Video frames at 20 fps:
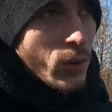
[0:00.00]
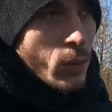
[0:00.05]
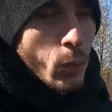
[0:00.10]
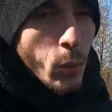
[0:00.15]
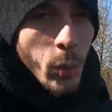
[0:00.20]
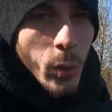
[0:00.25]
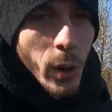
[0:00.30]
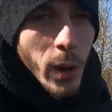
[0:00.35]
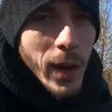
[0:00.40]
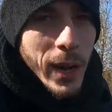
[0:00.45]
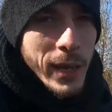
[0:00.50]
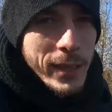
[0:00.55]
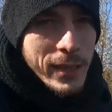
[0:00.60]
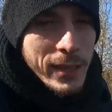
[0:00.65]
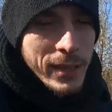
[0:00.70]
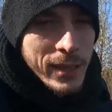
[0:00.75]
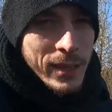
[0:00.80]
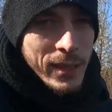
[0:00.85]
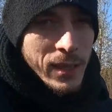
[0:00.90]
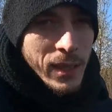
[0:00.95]

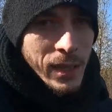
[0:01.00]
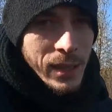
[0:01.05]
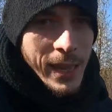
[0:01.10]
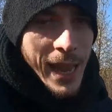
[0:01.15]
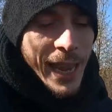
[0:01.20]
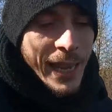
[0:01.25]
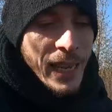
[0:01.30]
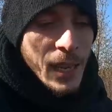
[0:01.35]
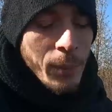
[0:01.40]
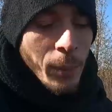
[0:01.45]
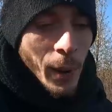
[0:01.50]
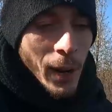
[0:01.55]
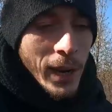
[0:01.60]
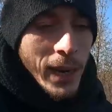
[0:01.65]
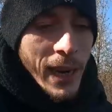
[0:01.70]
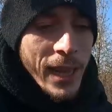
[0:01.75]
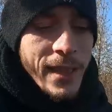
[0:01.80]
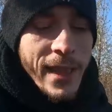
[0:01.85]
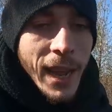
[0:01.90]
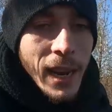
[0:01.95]
What's the lacking
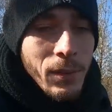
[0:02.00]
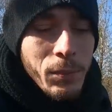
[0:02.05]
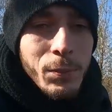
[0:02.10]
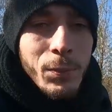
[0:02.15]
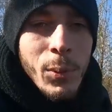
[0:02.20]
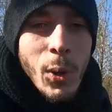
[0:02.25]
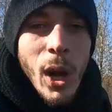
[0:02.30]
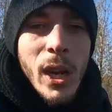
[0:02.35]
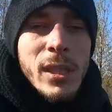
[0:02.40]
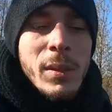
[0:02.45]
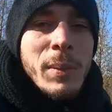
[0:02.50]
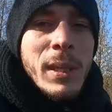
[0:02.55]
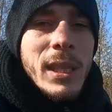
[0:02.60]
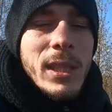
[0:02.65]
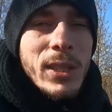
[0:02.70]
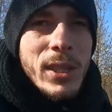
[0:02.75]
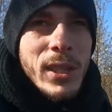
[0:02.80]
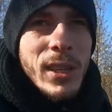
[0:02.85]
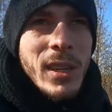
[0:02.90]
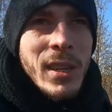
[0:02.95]
part? And that brought
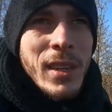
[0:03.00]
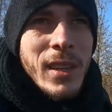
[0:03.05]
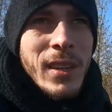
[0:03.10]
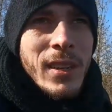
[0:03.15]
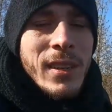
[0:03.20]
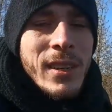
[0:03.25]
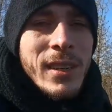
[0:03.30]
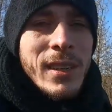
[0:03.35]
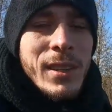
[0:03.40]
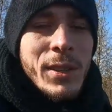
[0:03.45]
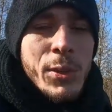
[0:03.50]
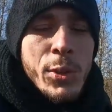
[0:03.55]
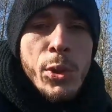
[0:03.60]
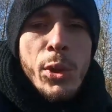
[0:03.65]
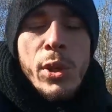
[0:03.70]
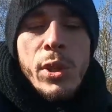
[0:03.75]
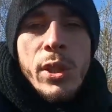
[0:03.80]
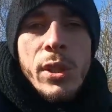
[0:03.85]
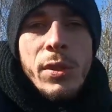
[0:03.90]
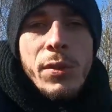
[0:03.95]
me to
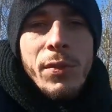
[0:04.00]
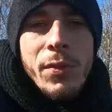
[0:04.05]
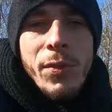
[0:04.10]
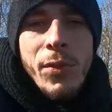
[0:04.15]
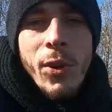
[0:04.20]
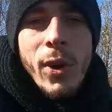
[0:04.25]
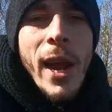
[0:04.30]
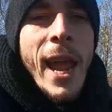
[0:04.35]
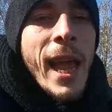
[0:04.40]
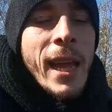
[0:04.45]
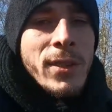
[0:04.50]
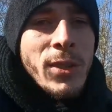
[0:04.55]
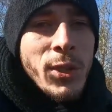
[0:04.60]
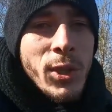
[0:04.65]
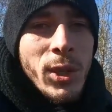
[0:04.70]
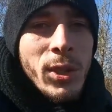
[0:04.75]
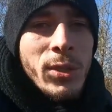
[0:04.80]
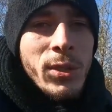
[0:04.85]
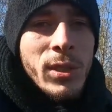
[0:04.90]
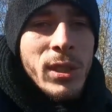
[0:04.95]
search for
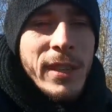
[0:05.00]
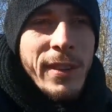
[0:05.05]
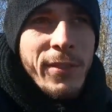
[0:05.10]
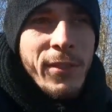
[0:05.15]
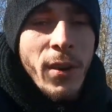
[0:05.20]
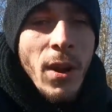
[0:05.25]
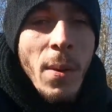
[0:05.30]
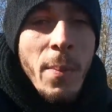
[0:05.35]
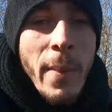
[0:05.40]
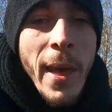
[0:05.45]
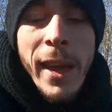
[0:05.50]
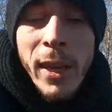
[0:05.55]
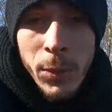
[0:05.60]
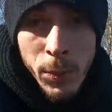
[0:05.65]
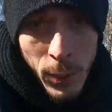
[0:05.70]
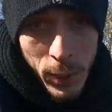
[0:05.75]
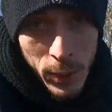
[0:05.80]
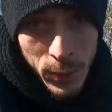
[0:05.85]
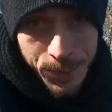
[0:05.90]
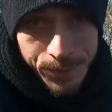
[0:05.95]
answers from
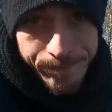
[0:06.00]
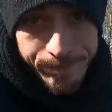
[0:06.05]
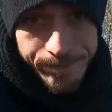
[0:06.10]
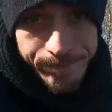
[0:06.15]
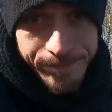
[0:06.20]
experts,